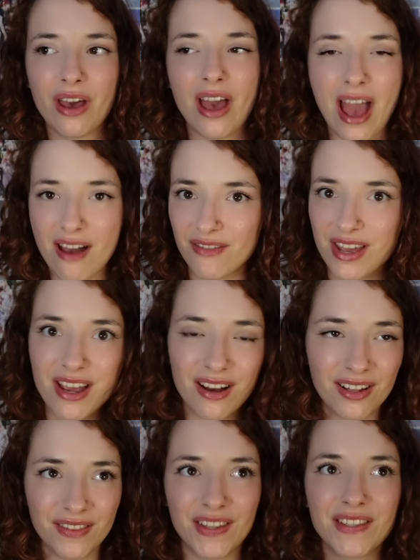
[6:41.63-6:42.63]
heavy
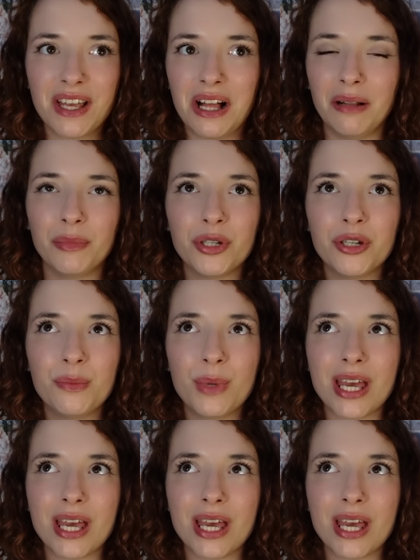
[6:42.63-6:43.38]
on this album